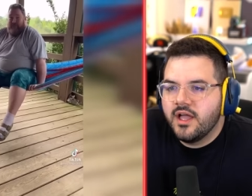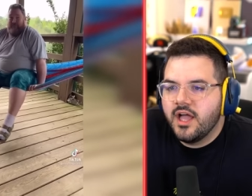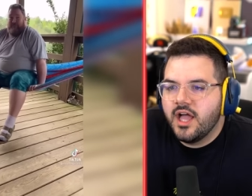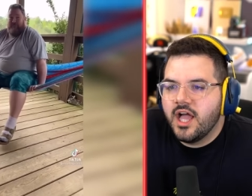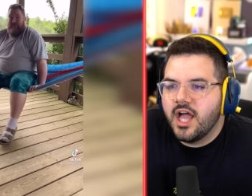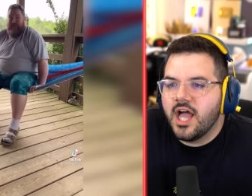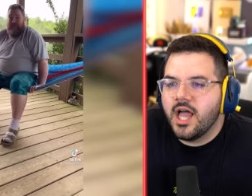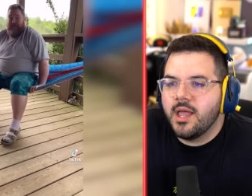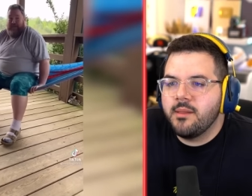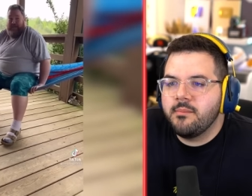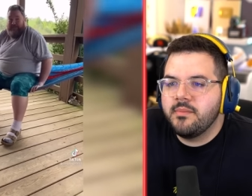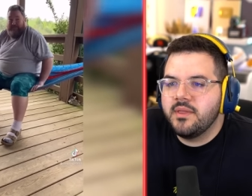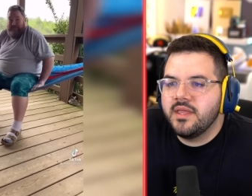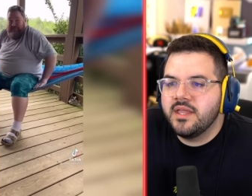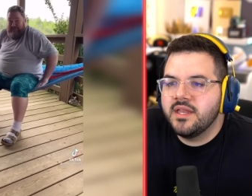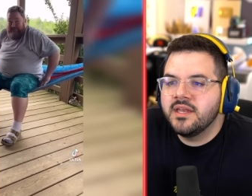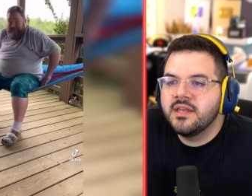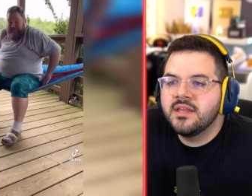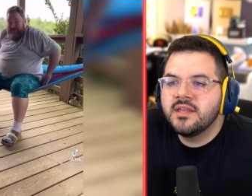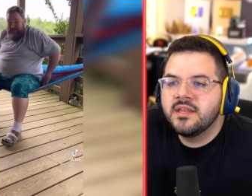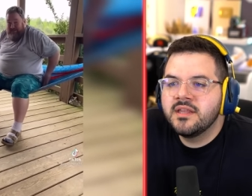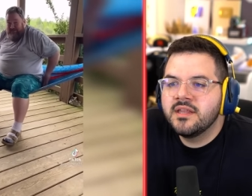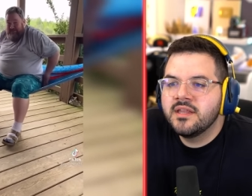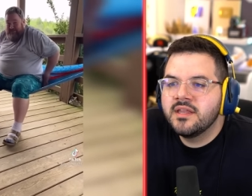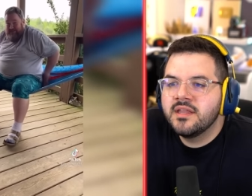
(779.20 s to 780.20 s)
I mean,
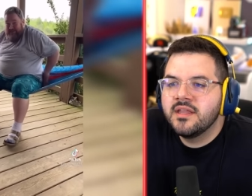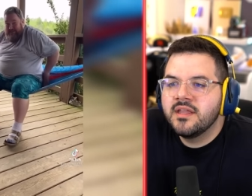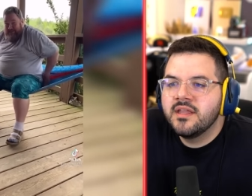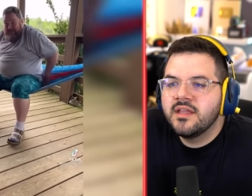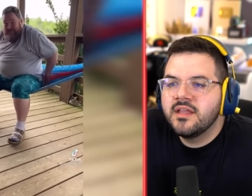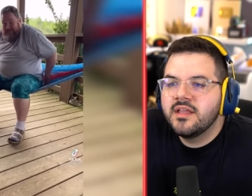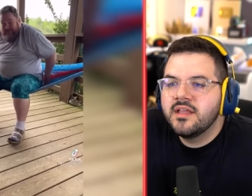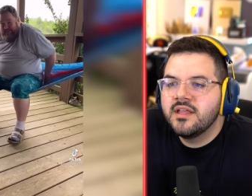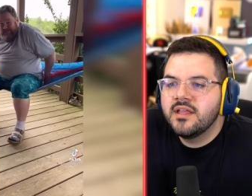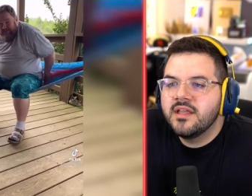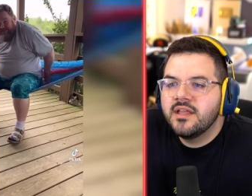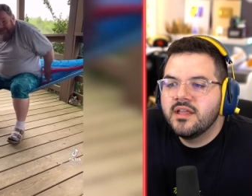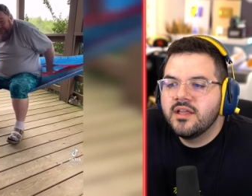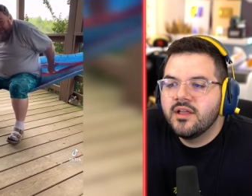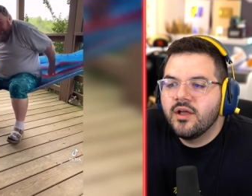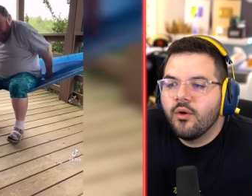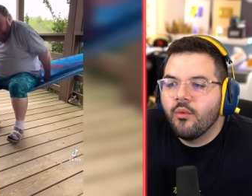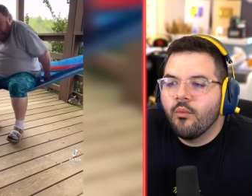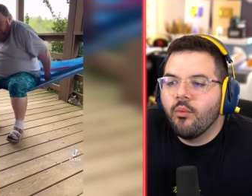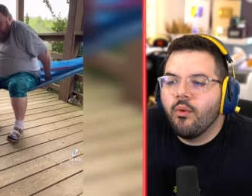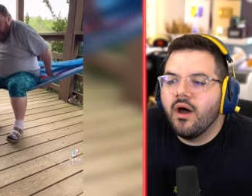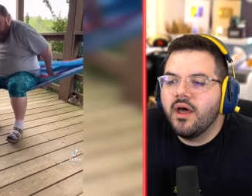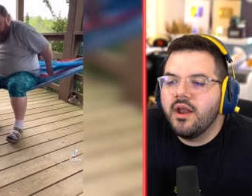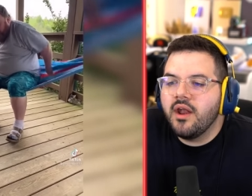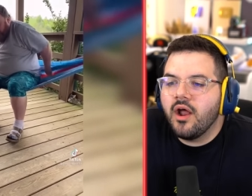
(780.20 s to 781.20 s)

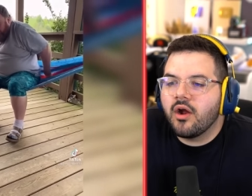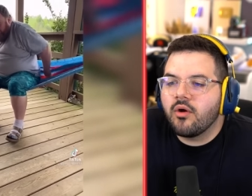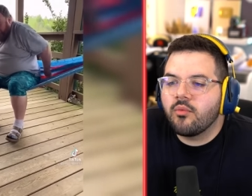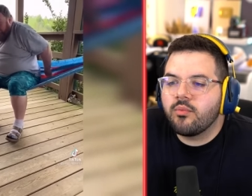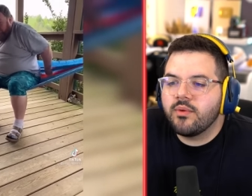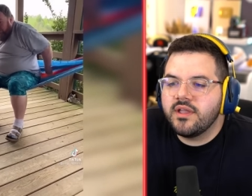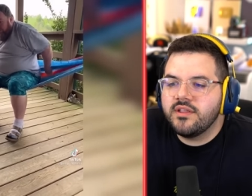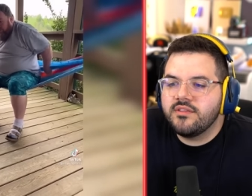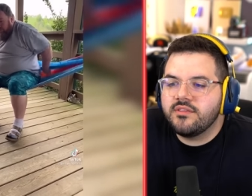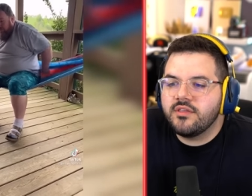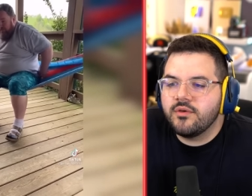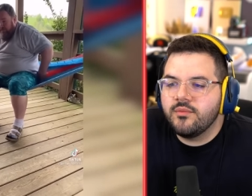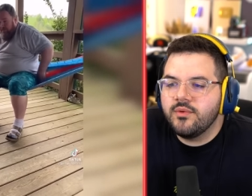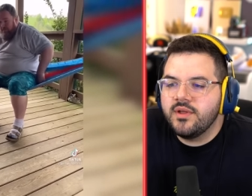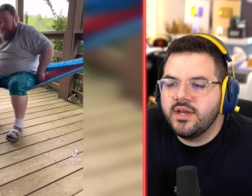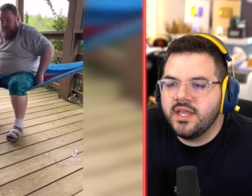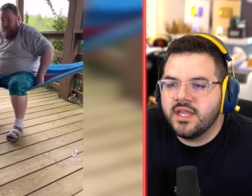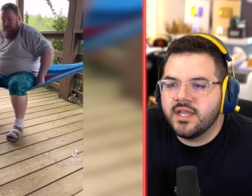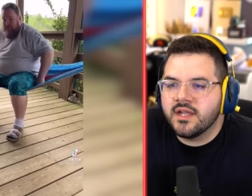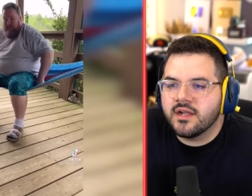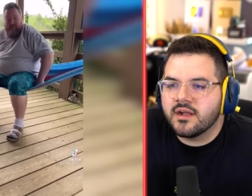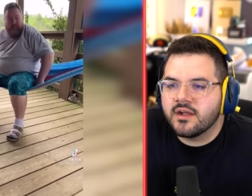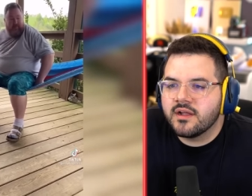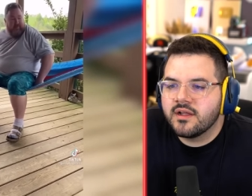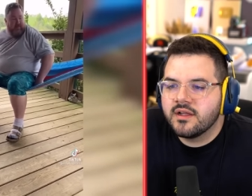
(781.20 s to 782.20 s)
what are we doing here?